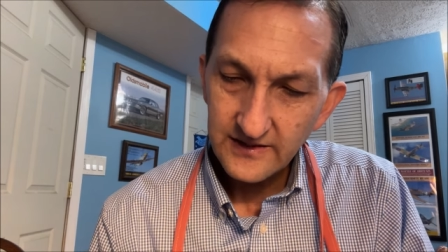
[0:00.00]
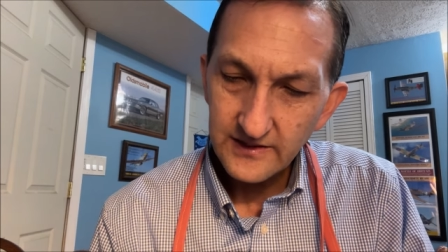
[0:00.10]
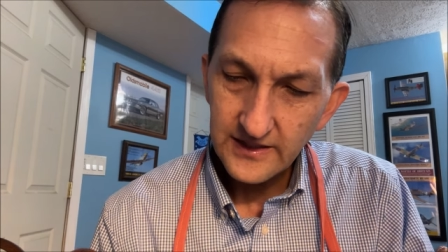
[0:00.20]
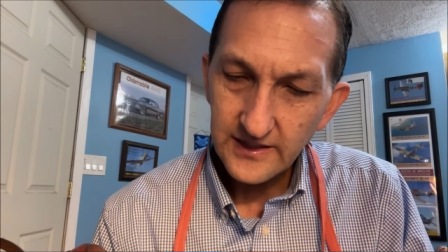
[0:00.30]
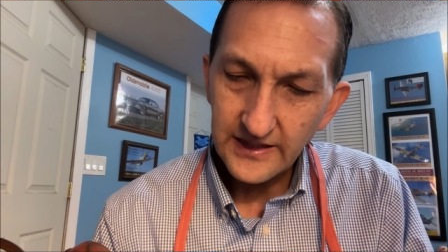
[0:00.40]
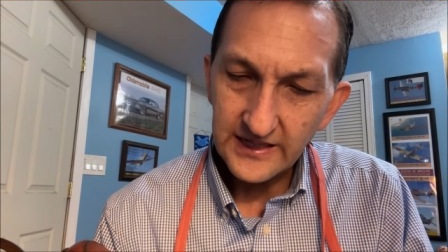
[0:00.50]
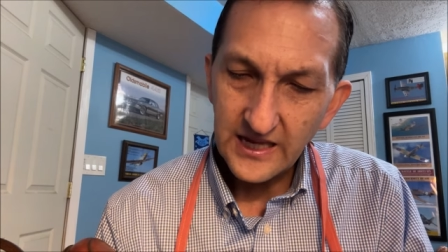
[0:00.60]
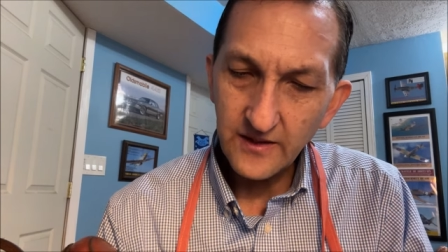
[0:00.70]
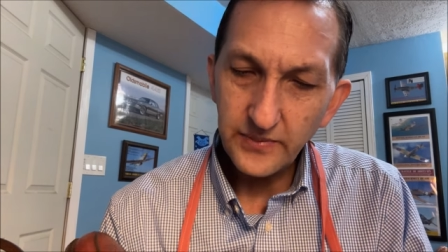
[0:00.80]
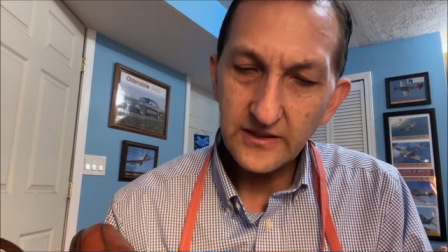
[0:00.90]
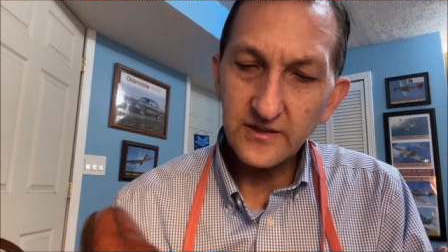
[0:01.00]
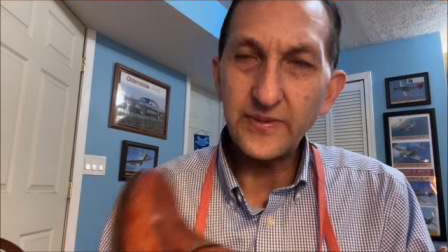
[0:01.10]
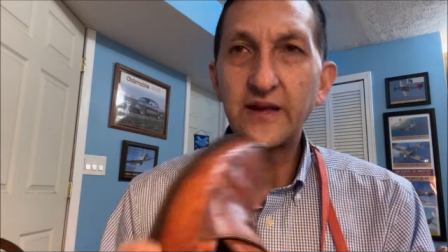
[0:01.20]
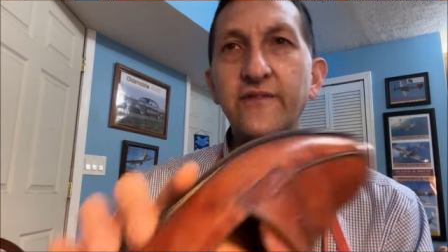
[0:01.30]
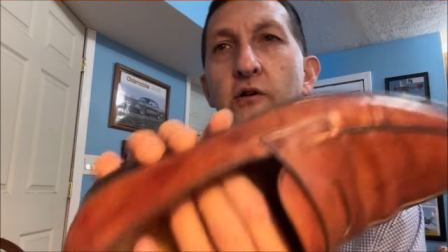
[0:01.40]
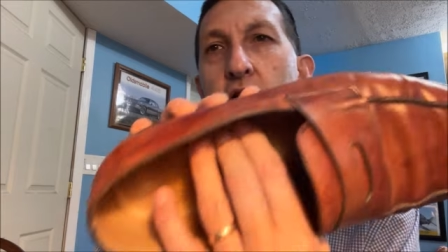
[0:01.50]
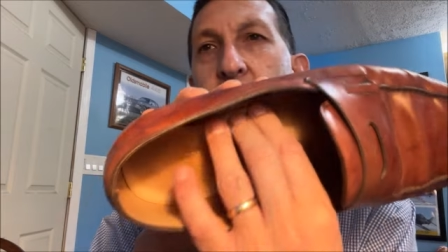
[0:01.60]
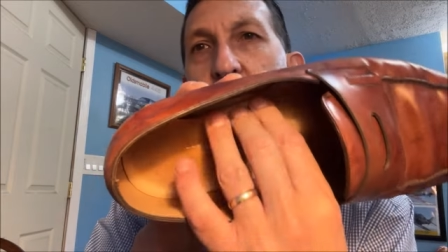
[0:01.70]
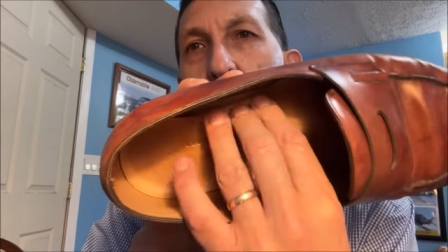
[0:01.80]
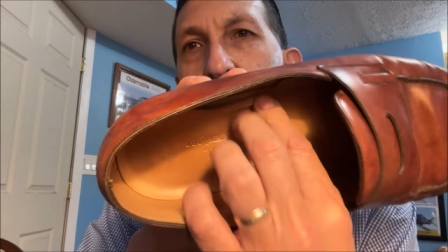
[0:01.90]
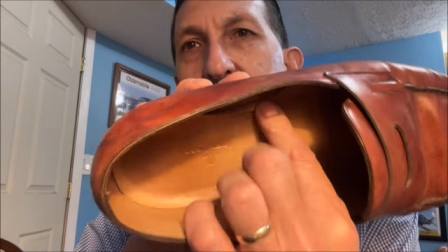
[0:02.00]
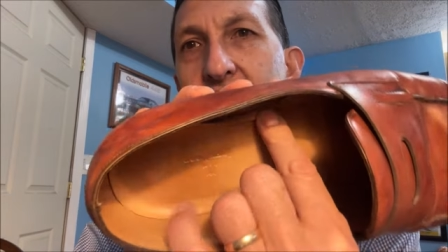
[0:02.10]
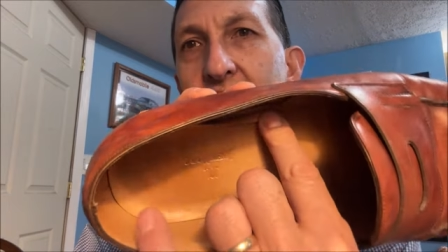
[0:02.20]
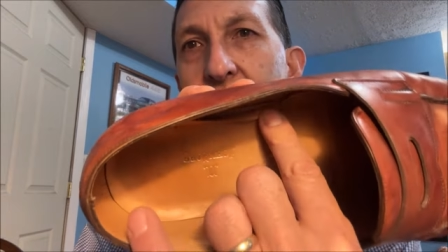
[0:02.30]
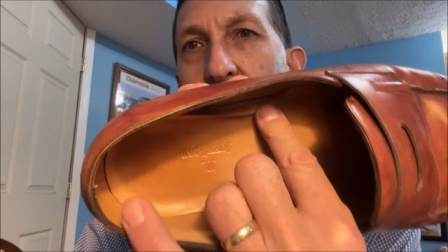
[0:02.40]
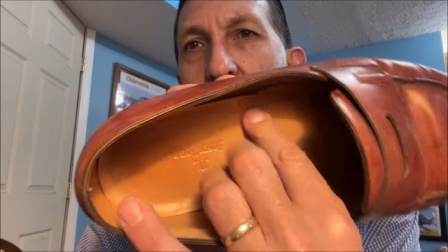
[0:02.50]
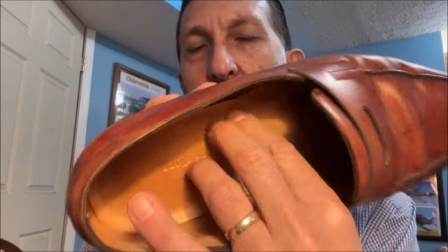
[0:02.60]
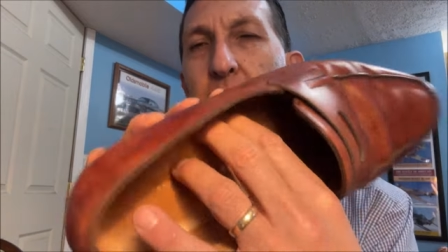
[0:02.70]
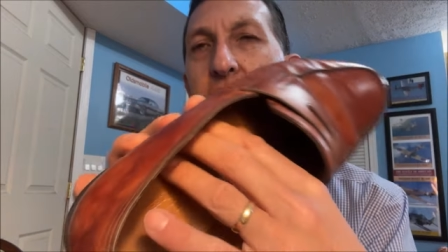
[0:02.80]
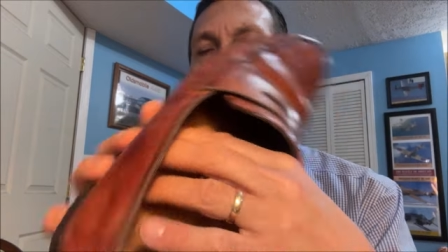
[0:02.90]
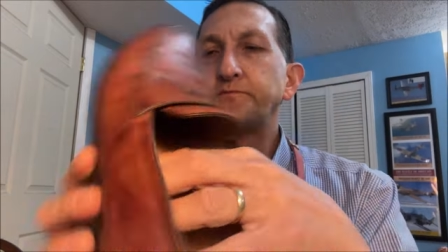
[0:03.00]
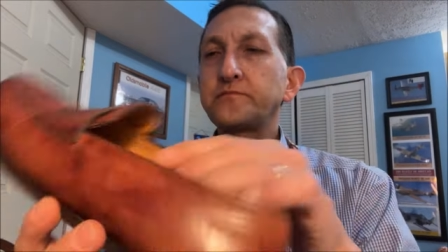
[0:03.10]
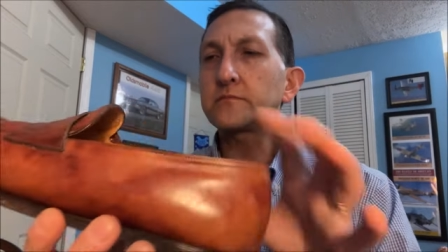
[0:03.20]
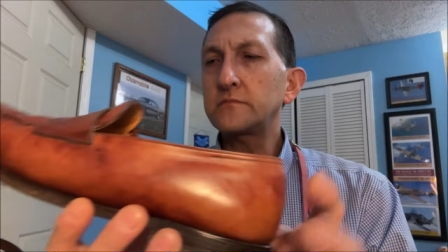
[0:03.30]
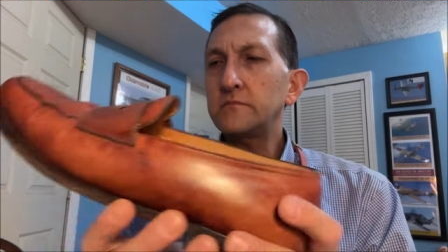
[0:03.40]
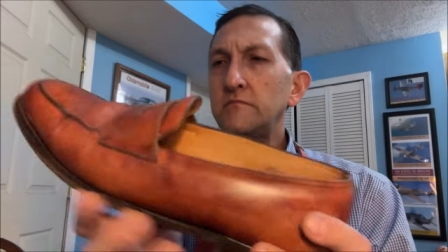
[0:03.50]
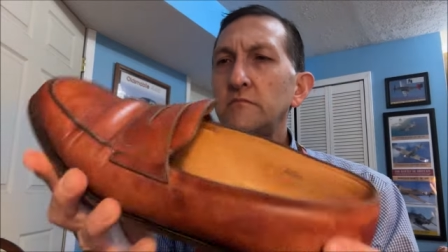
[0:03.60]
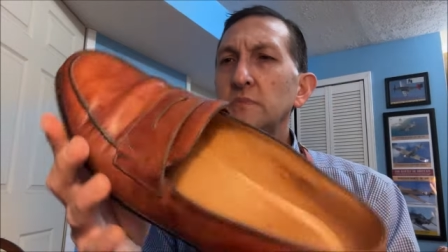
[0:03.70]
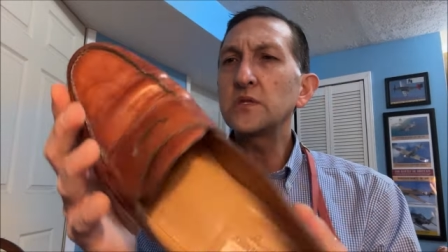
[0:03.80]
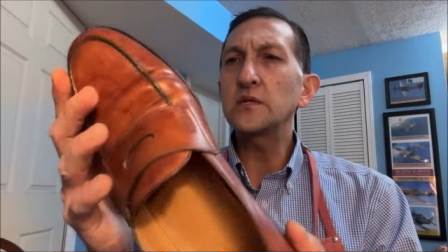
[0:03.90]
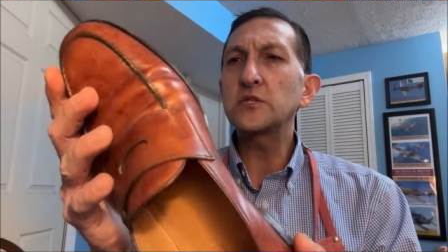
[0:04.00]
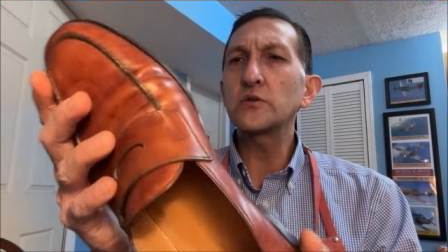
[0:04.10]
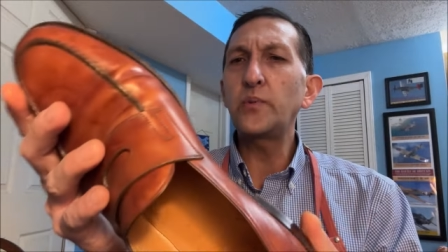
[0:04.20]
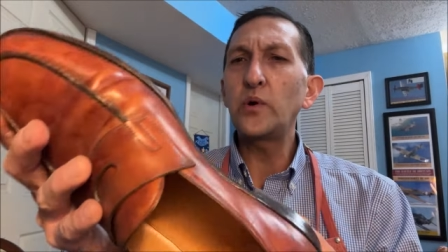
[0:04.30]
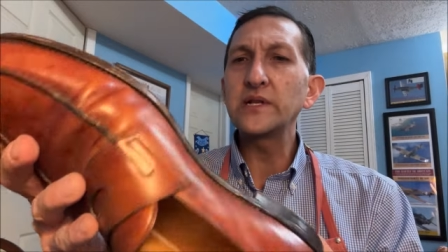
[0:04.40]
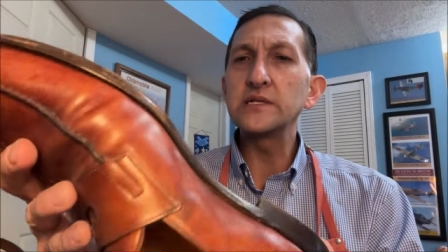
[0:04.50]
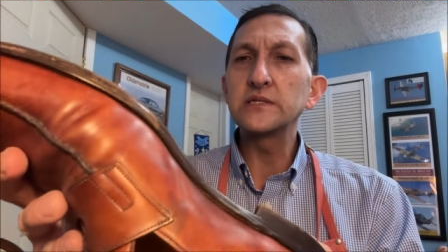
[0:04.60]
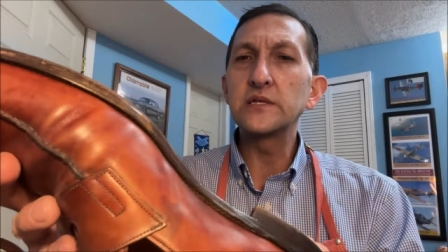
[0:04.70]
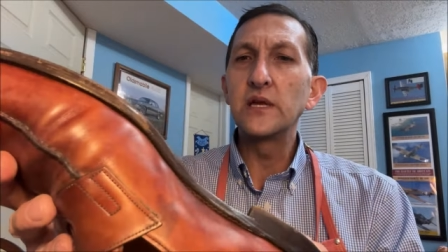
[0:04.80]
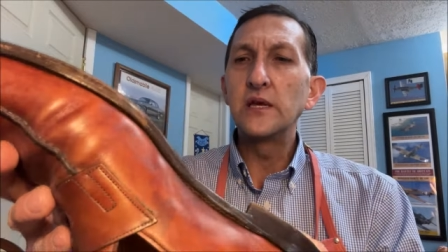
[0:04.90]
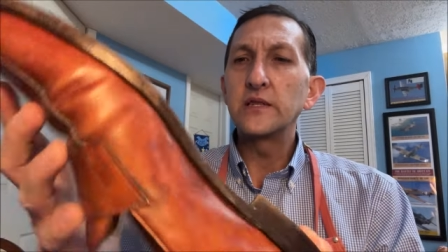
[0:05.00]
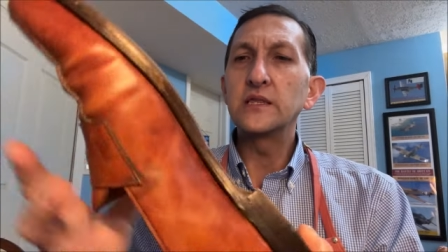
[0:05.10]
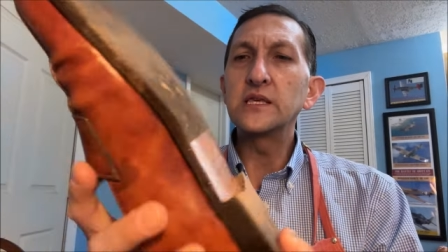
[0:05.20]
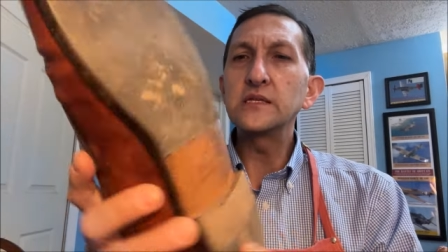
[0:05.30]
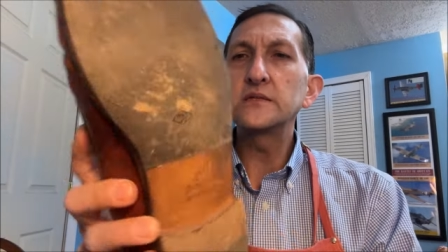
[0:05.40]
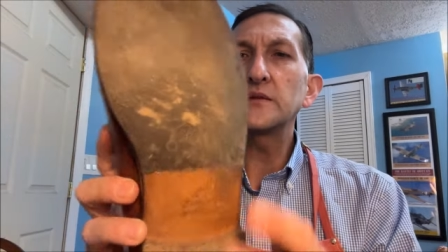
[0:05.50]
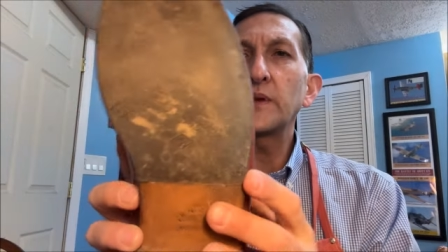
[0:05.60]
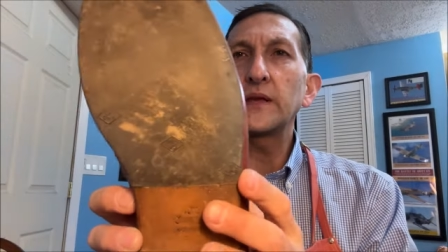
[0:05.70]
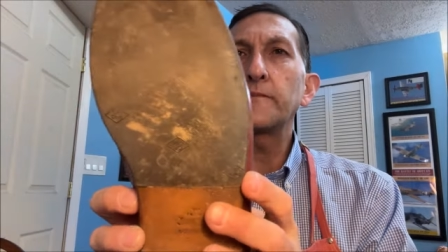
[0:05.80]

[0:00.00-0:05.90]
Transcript: Now, I can't peel it back far enough to really see anything. But, so the point is, these to me,